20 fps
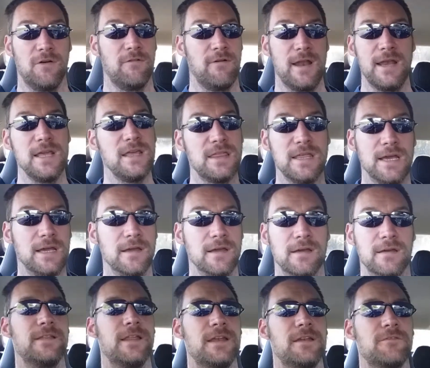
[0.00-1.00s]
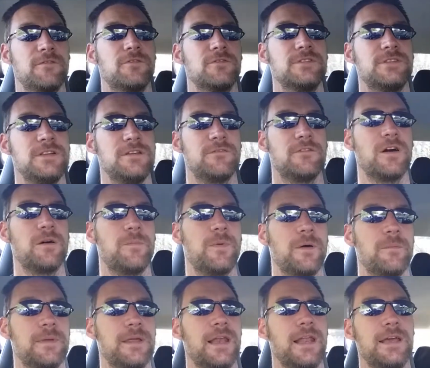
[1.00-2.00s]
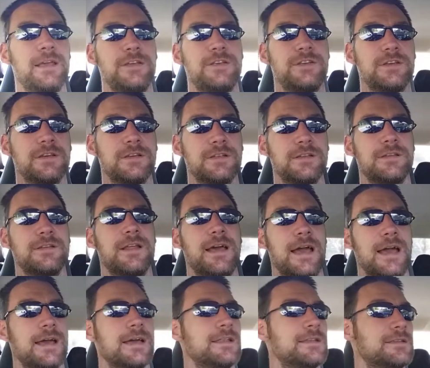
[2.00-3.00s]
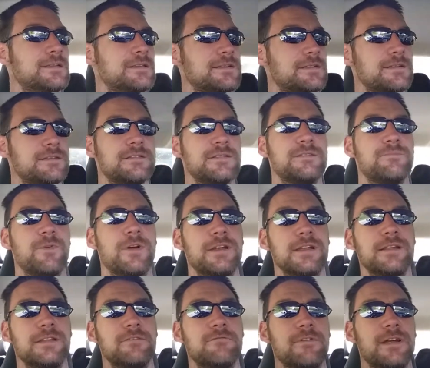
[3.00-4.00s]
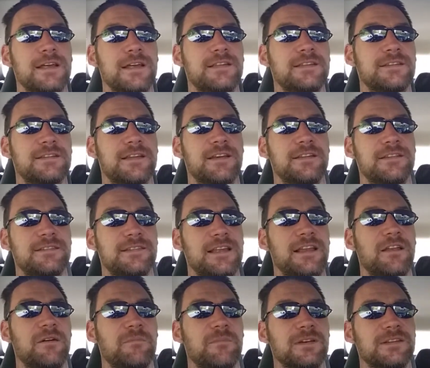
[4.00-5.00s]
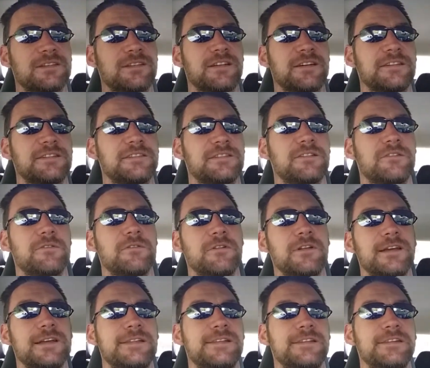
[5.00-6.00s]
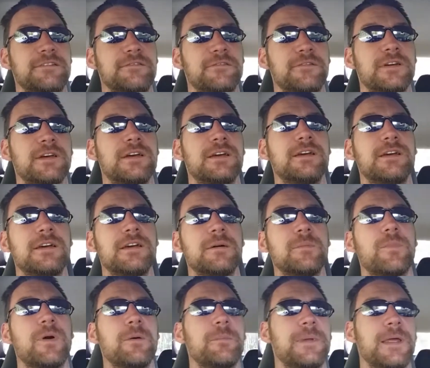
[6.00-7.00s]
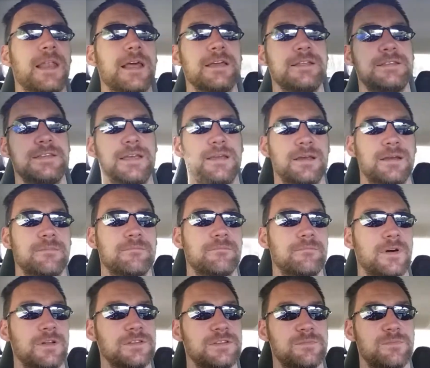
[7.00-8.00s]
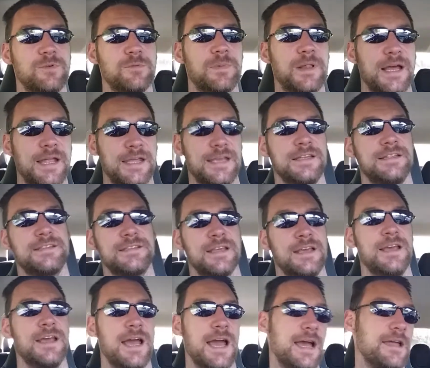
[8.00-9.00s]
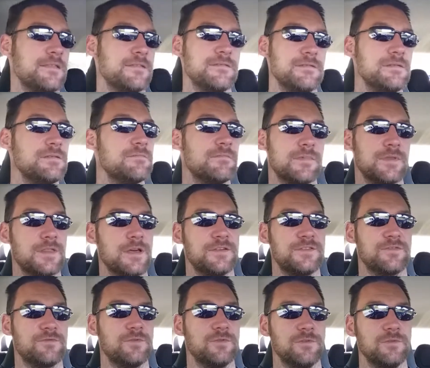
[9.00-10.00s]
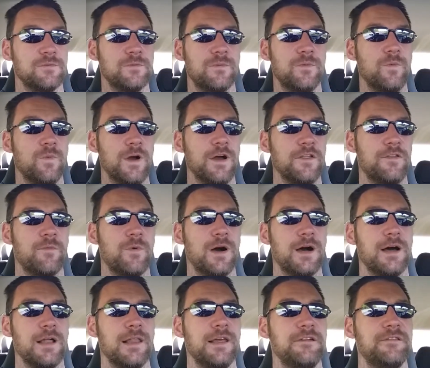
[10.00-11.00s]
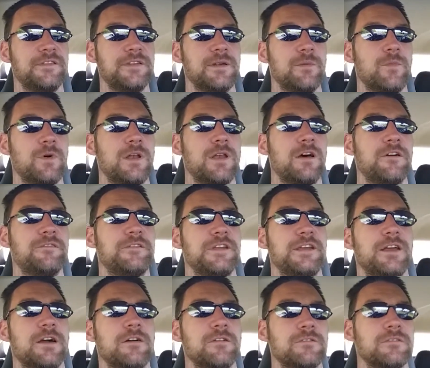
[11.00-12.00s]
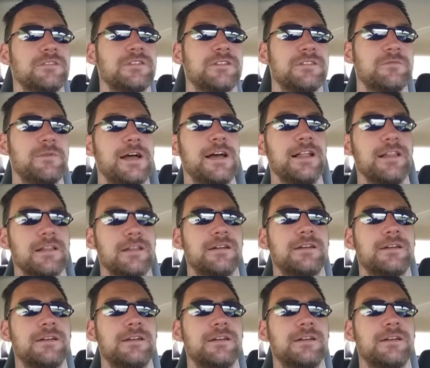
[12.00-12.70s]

or anything. And then of course you've got population and spreading the risk, as Elon Musk likes to call it, of populating multiple planets, and those are all worthwhile if somewhat lofty goals as well.